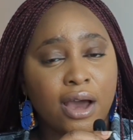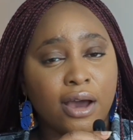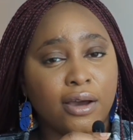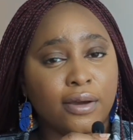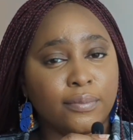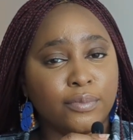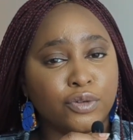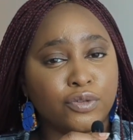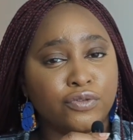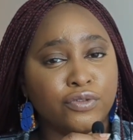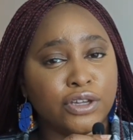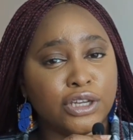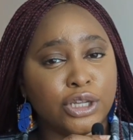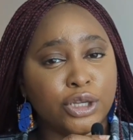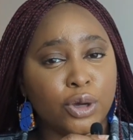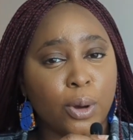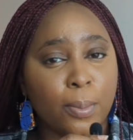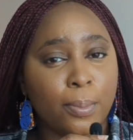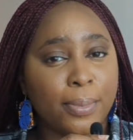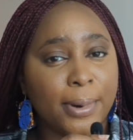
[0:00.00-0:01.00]
You fill in
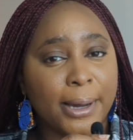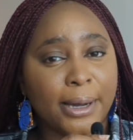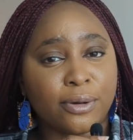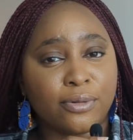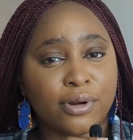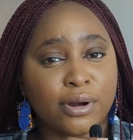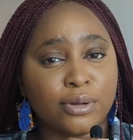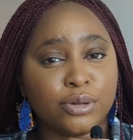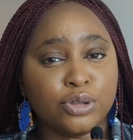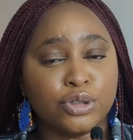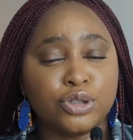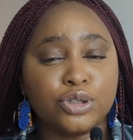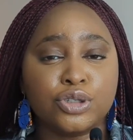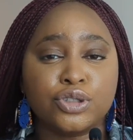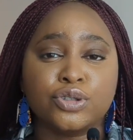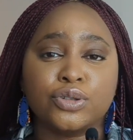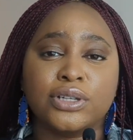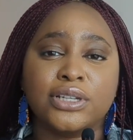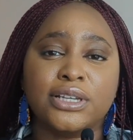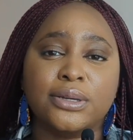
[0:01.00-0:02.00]
your background.
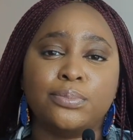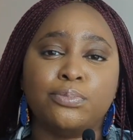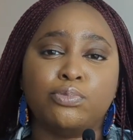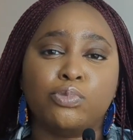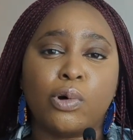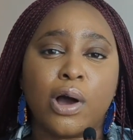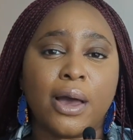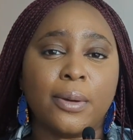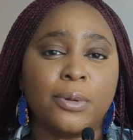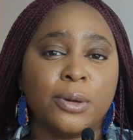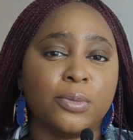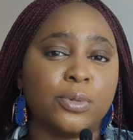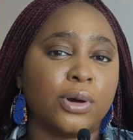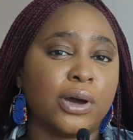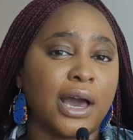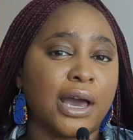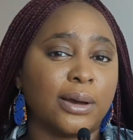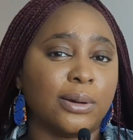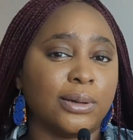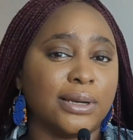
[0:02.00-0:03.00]
Usually, why people
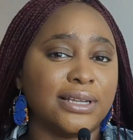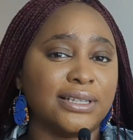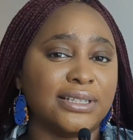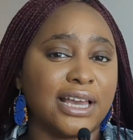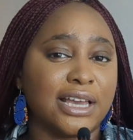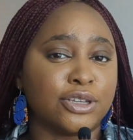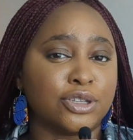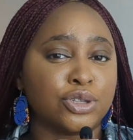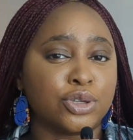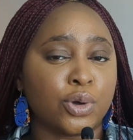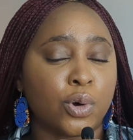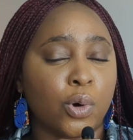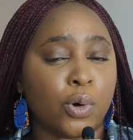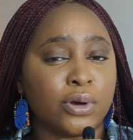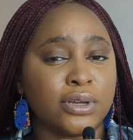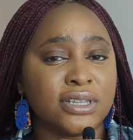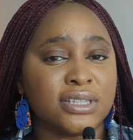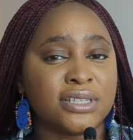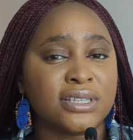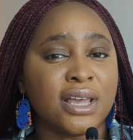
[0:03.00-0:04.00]
calculate their
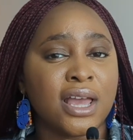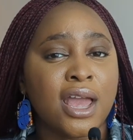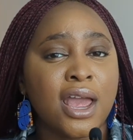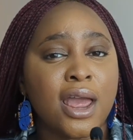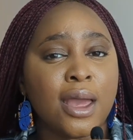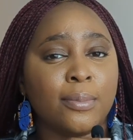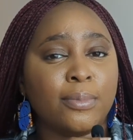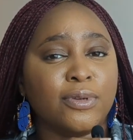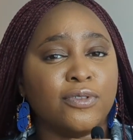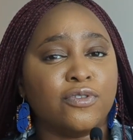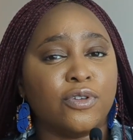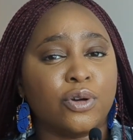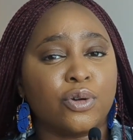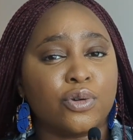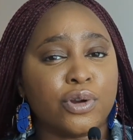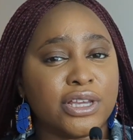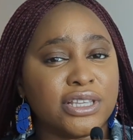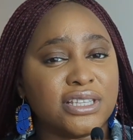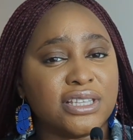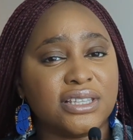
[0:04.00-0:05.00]
scores before
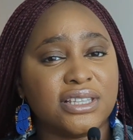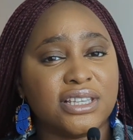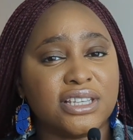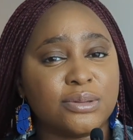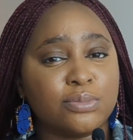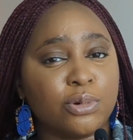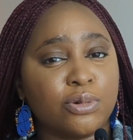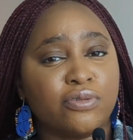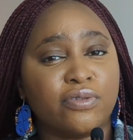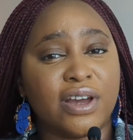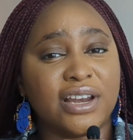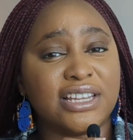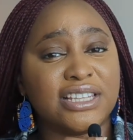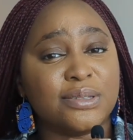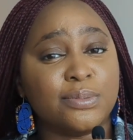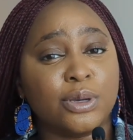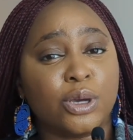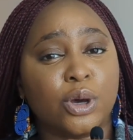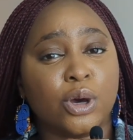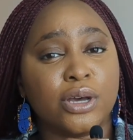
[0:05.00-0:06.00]
creating this profile
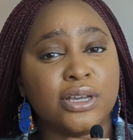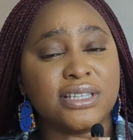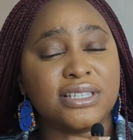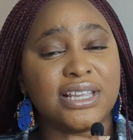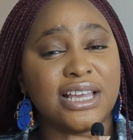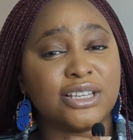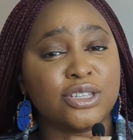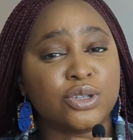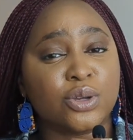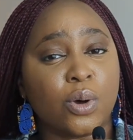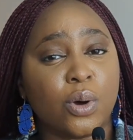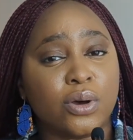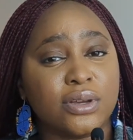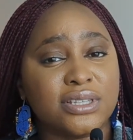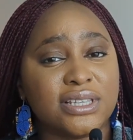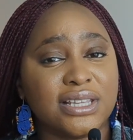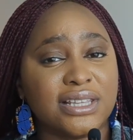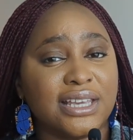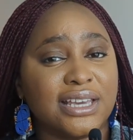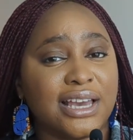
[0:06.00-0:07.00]
is because their
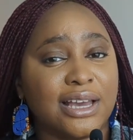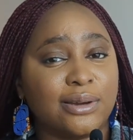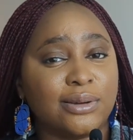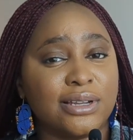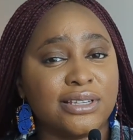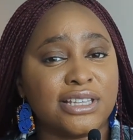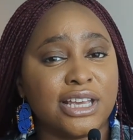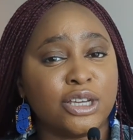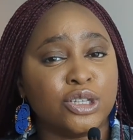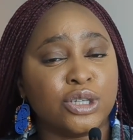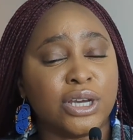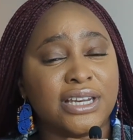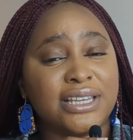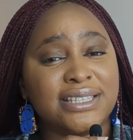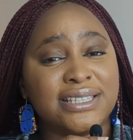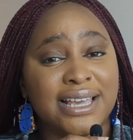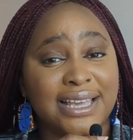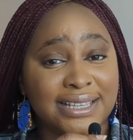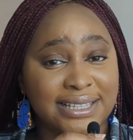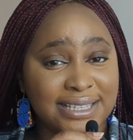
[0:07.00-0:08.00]
scores that they calculate are usually
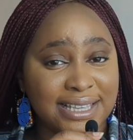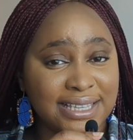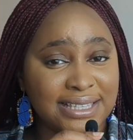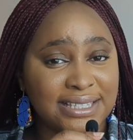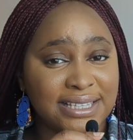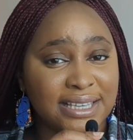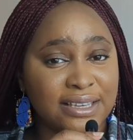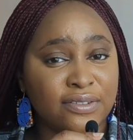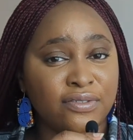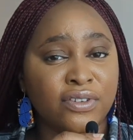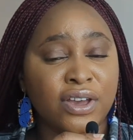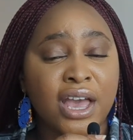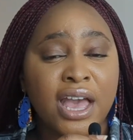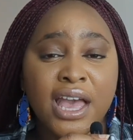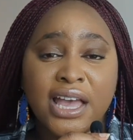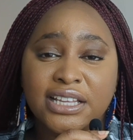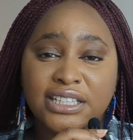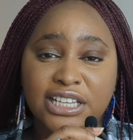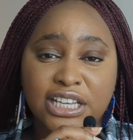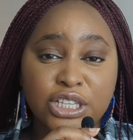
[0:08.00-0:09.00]
tentative.
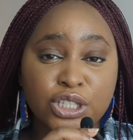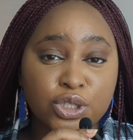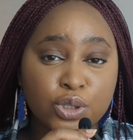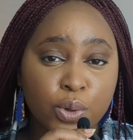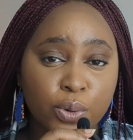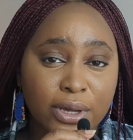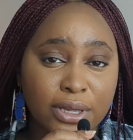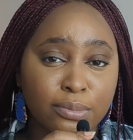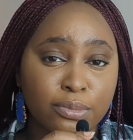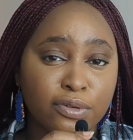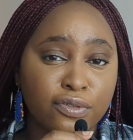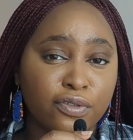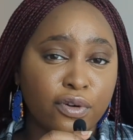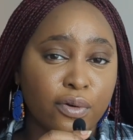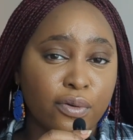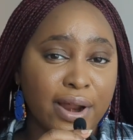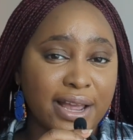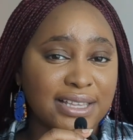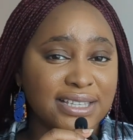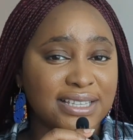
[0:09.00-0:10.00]
They do it
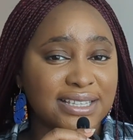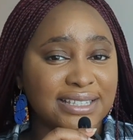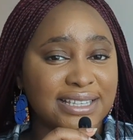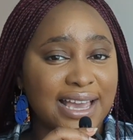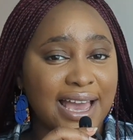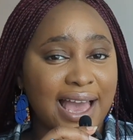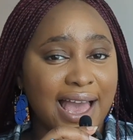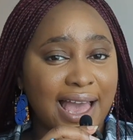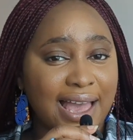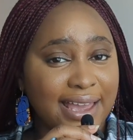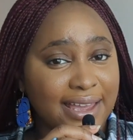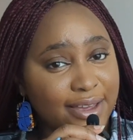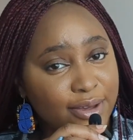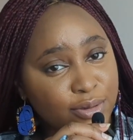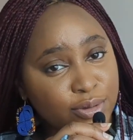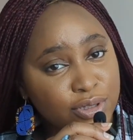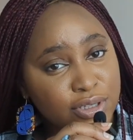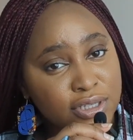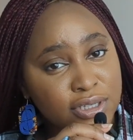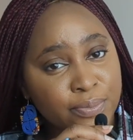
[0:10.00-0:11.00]
before writing their
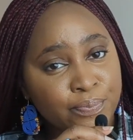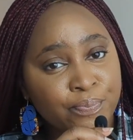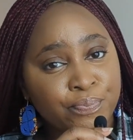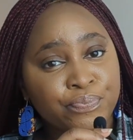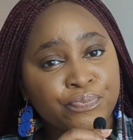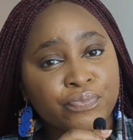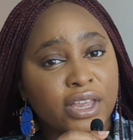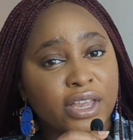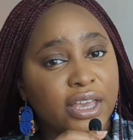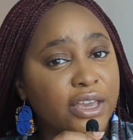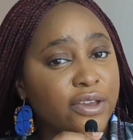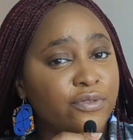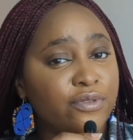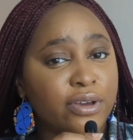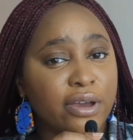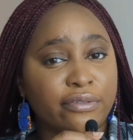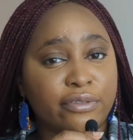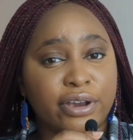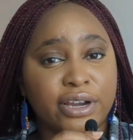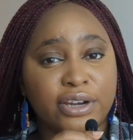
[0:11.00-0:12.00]
IELTS.
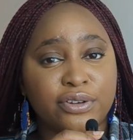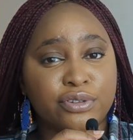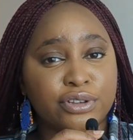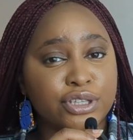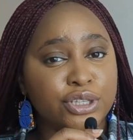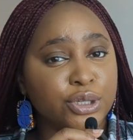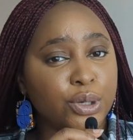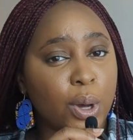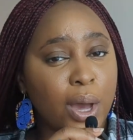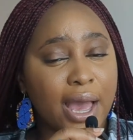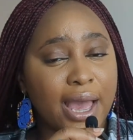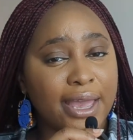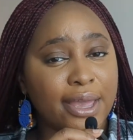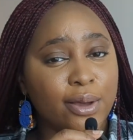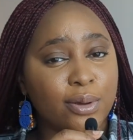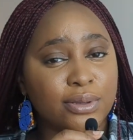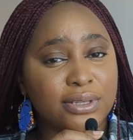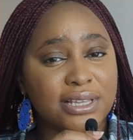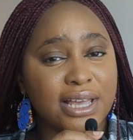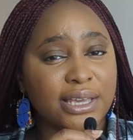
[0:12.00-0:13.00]
If you're already written your
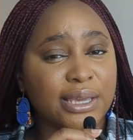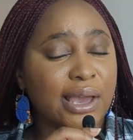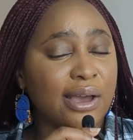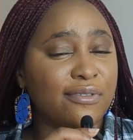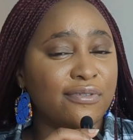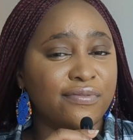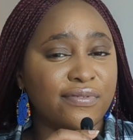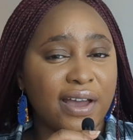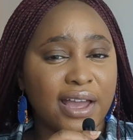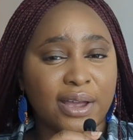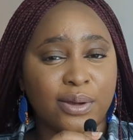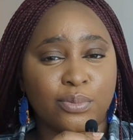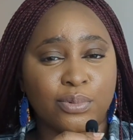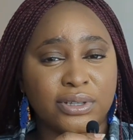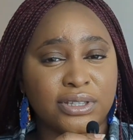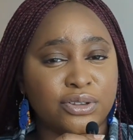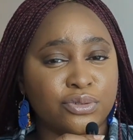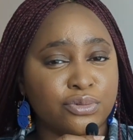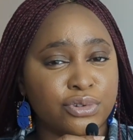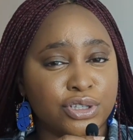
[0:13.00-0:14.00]
IELTS and you're fine
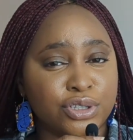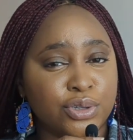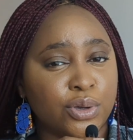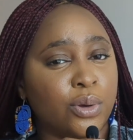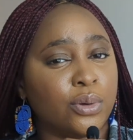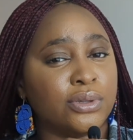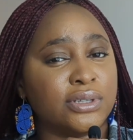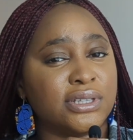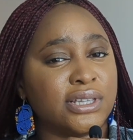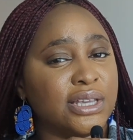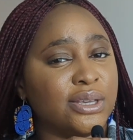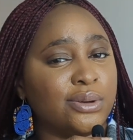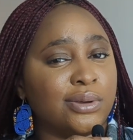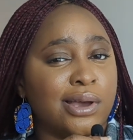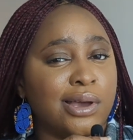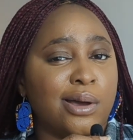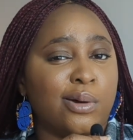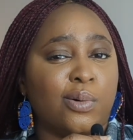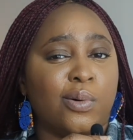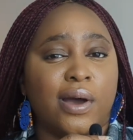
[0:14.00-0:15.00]
with the results, then you
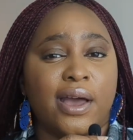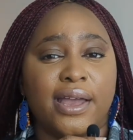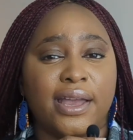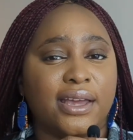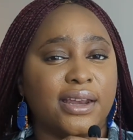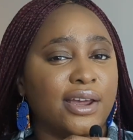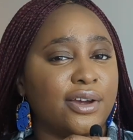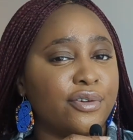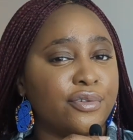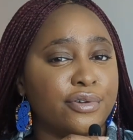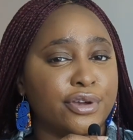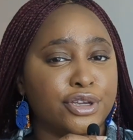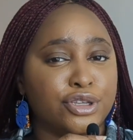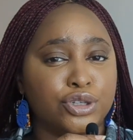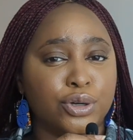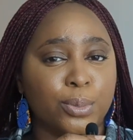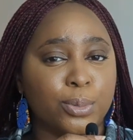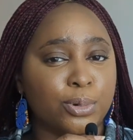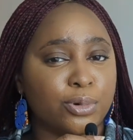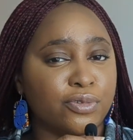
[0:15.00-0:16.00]
can go ahead and
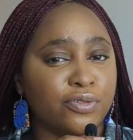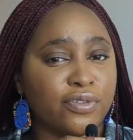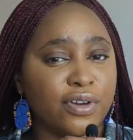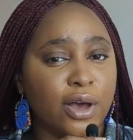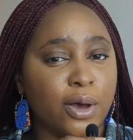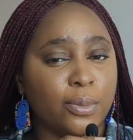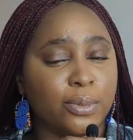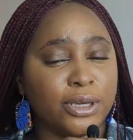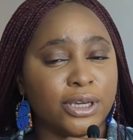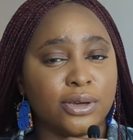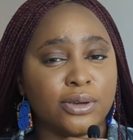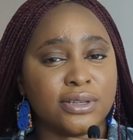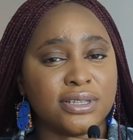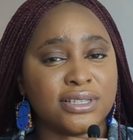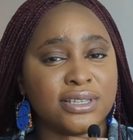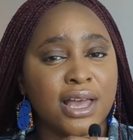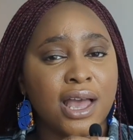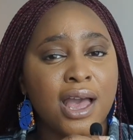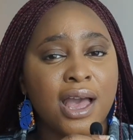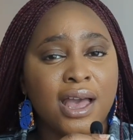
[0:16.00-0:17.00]
create your profile
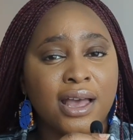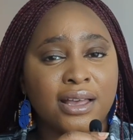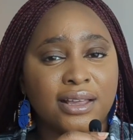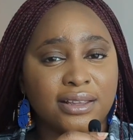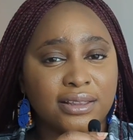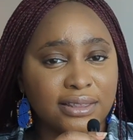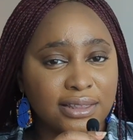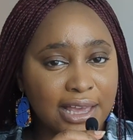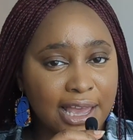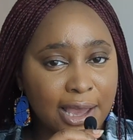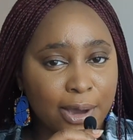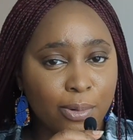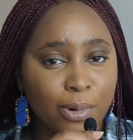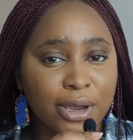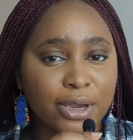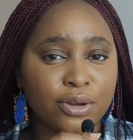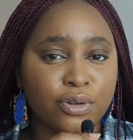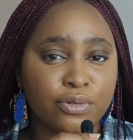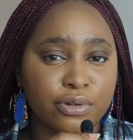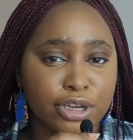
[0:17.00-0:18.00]
because there
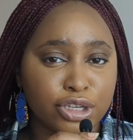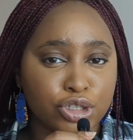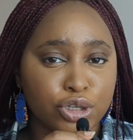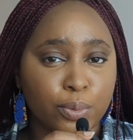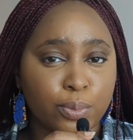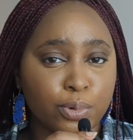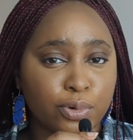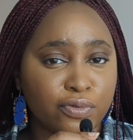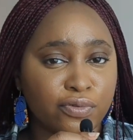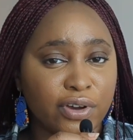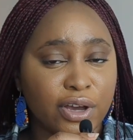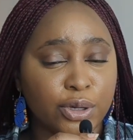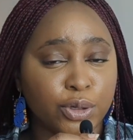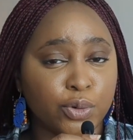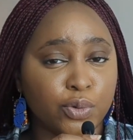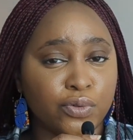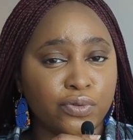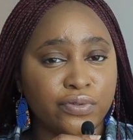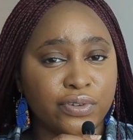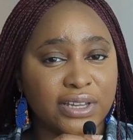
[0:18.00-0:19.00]
where you create your profile,
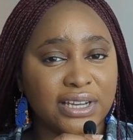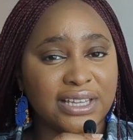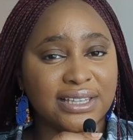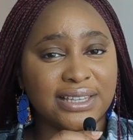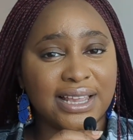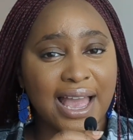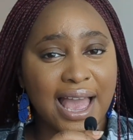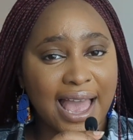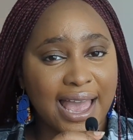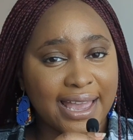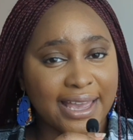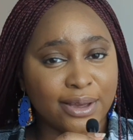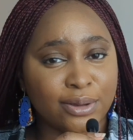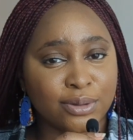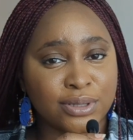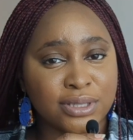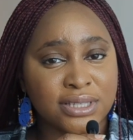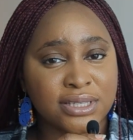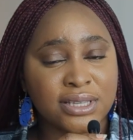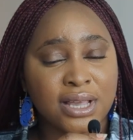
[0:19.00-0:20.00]
you will fill in the
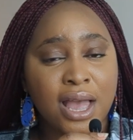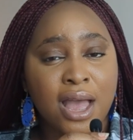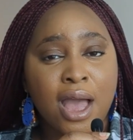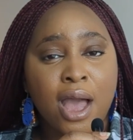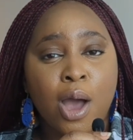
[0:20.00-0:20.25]
IELTS.